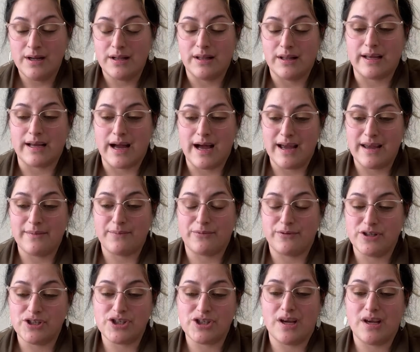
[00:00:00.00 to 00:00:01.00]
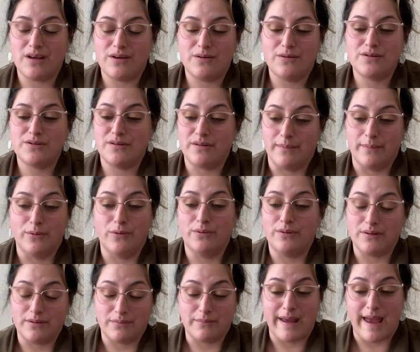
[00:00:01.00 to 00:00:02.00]
Like, I appreciate you to the moon
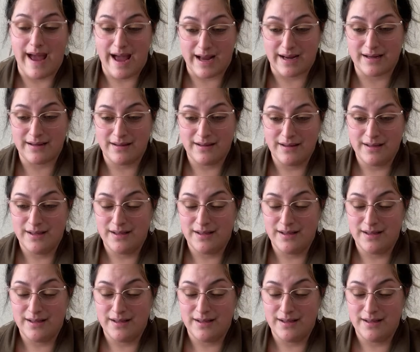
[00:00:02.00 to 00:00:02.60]
and back.